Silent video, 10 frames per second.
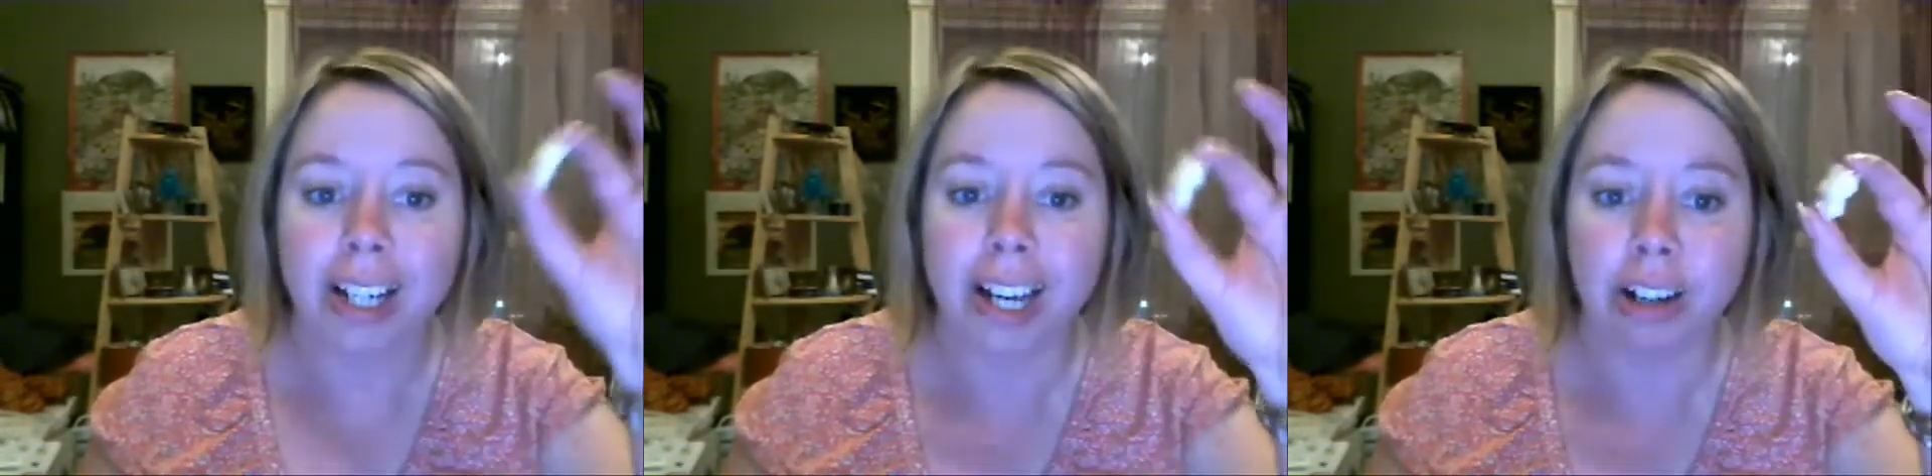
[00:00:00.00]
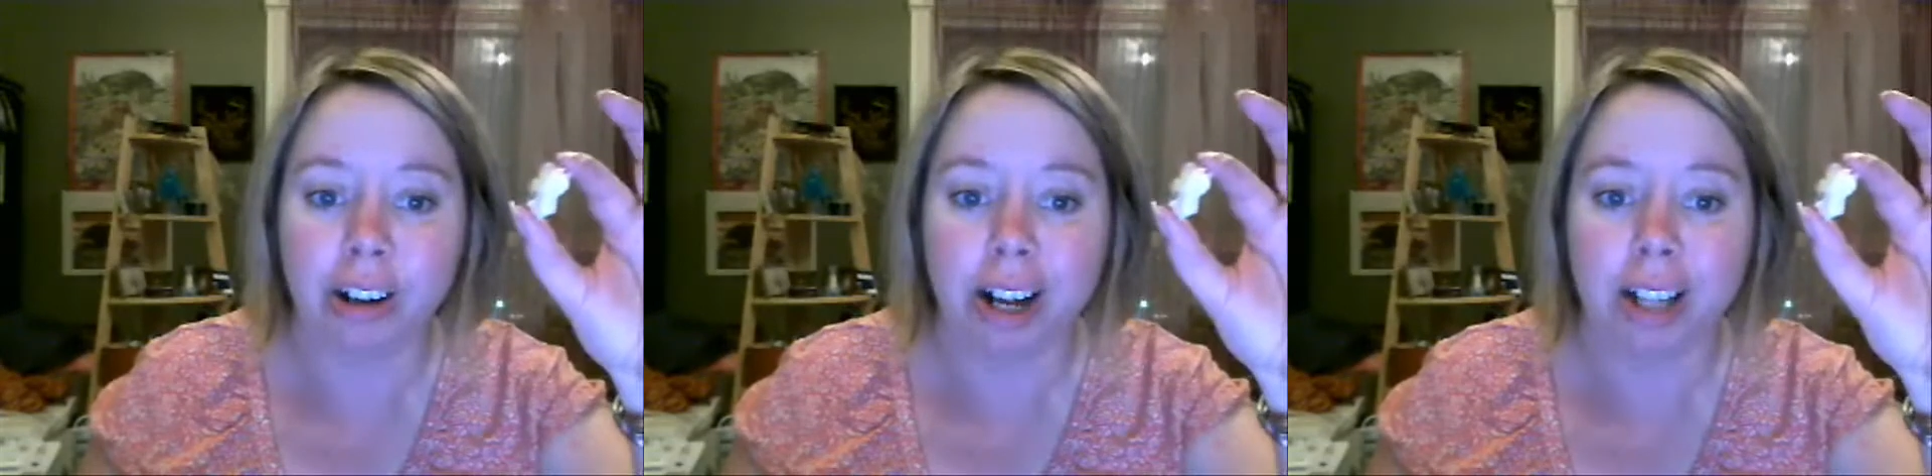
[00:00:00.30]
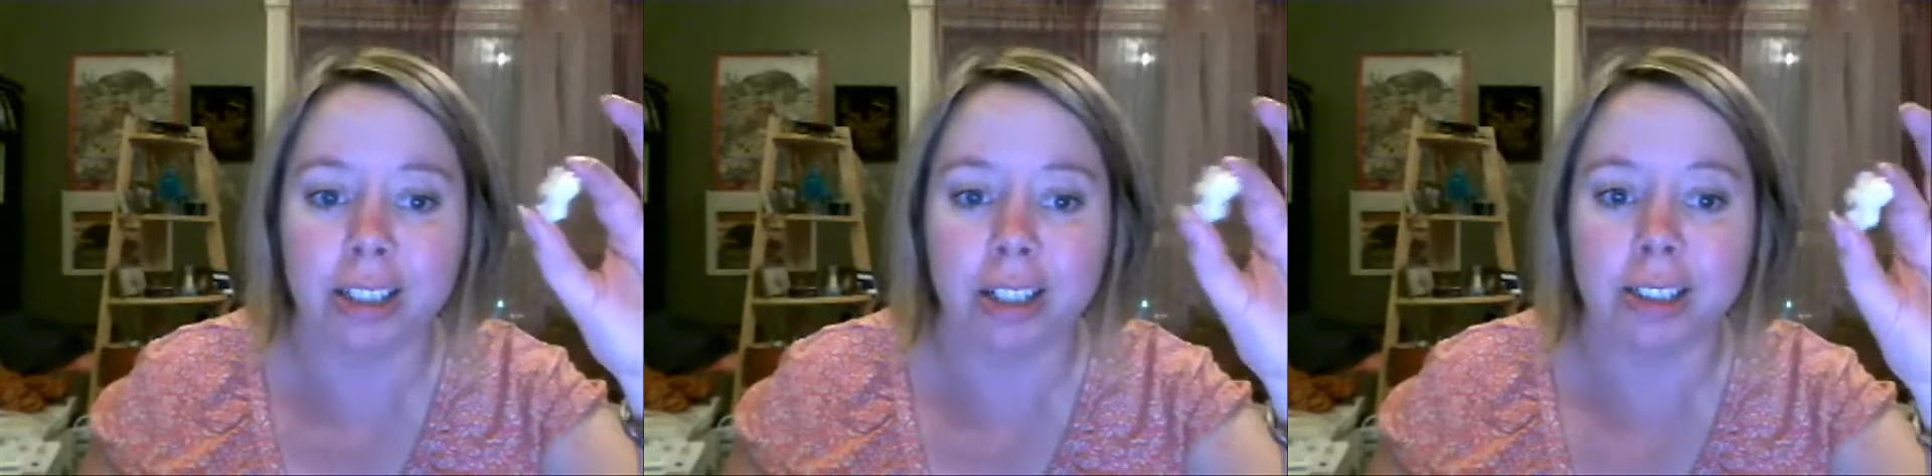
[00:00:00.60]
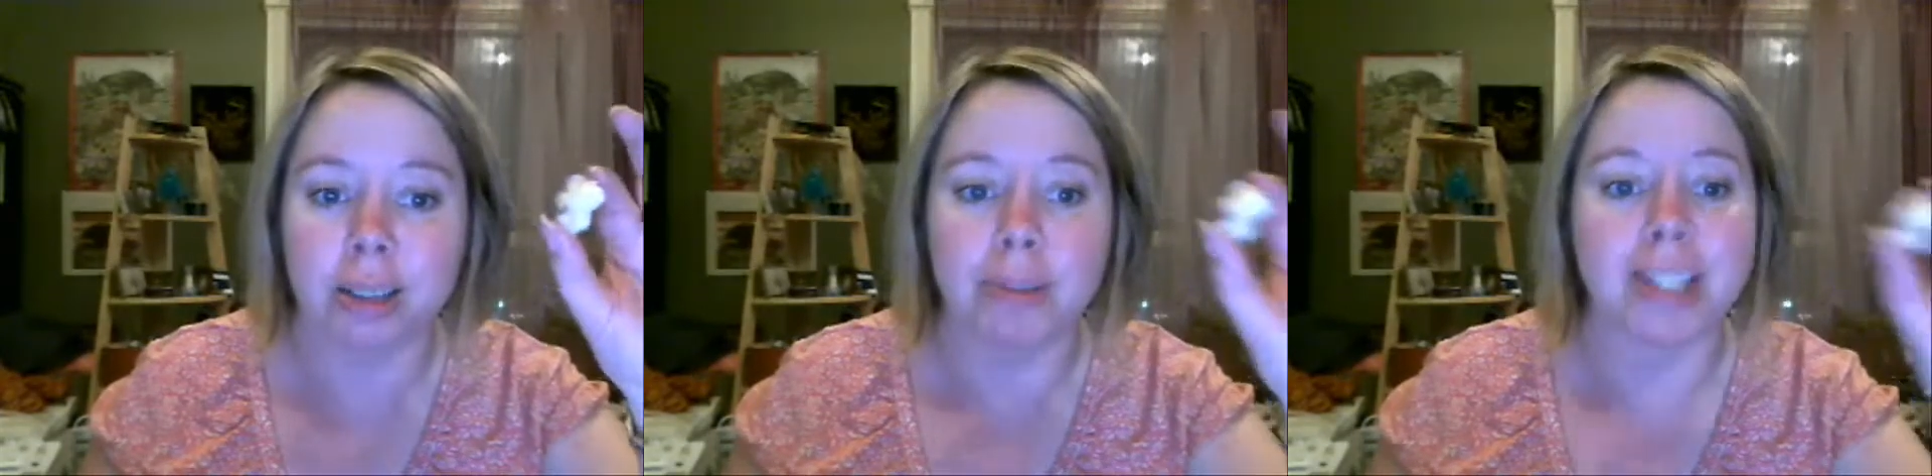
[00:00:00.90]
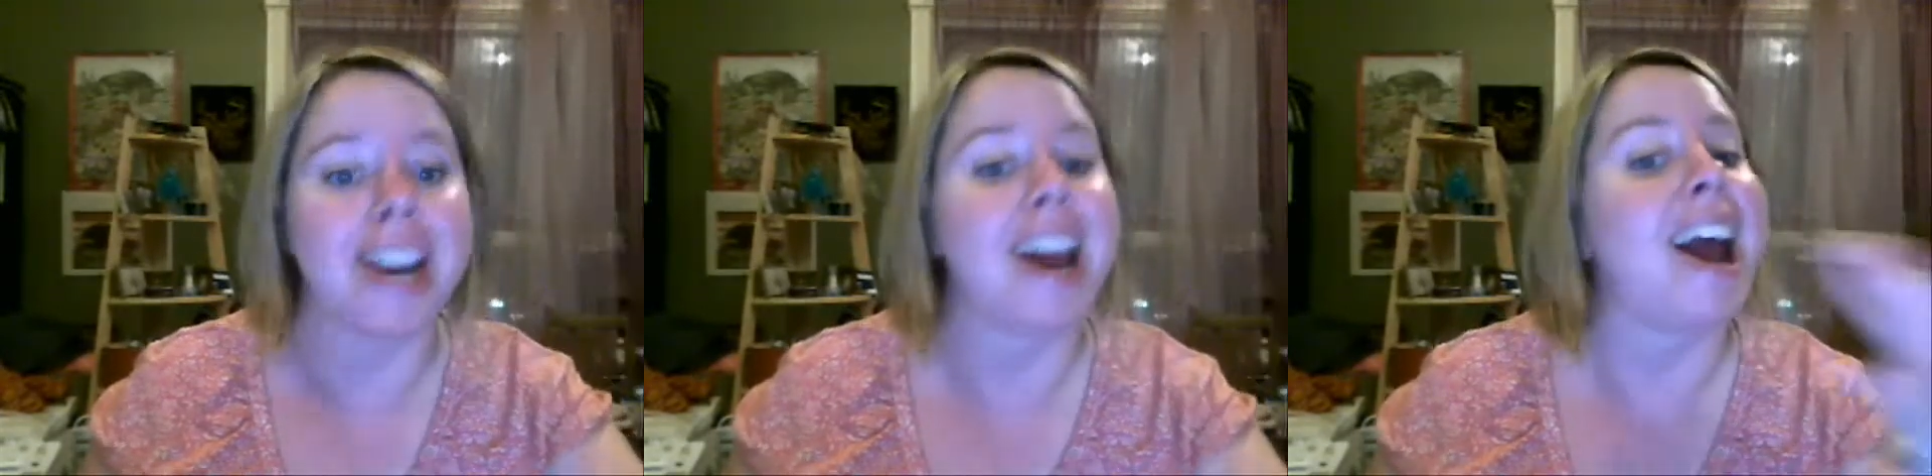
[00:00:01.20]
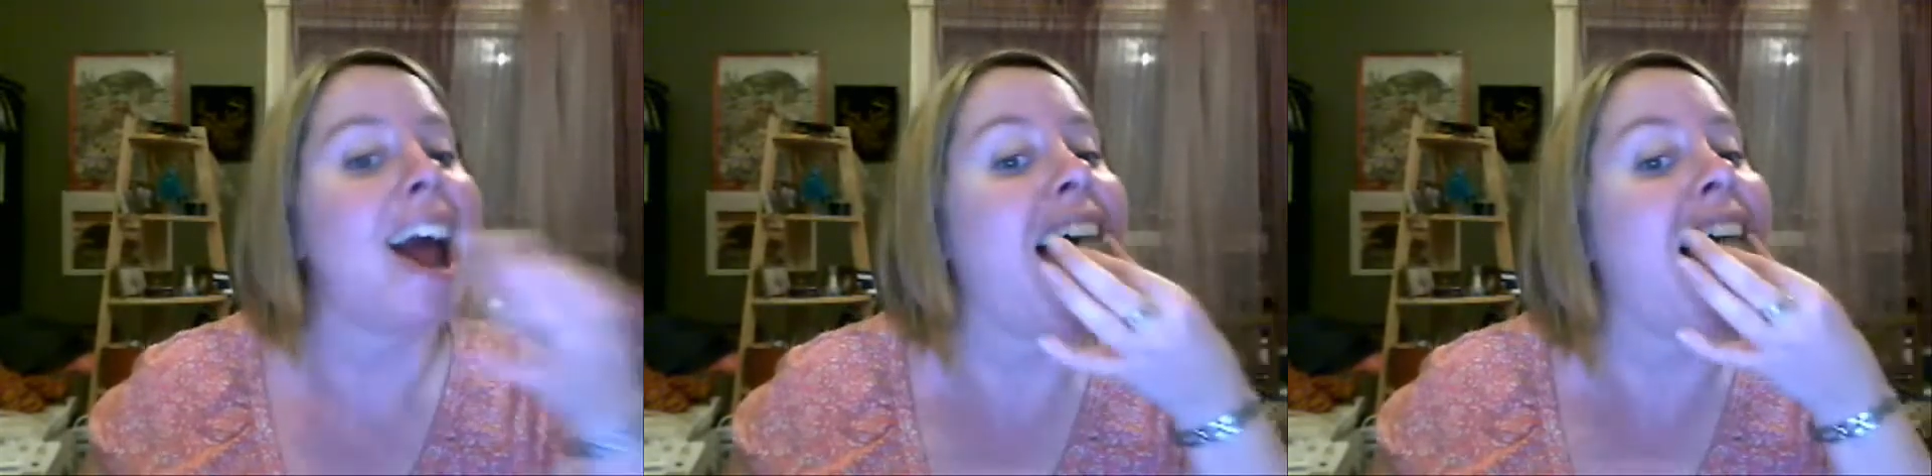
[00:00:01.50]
get your hands on some today.